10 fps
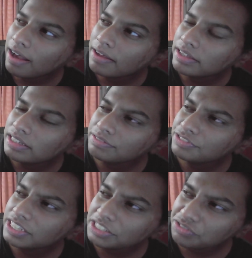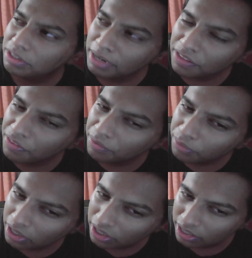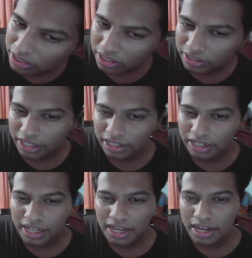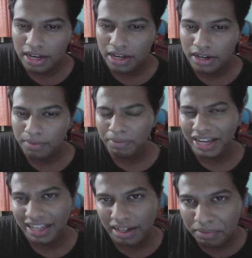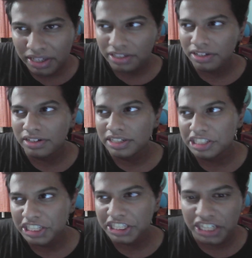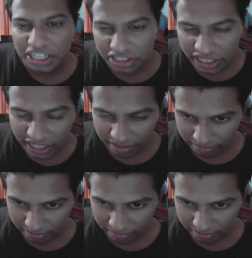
if she's from another world, then by coming here, did she change time?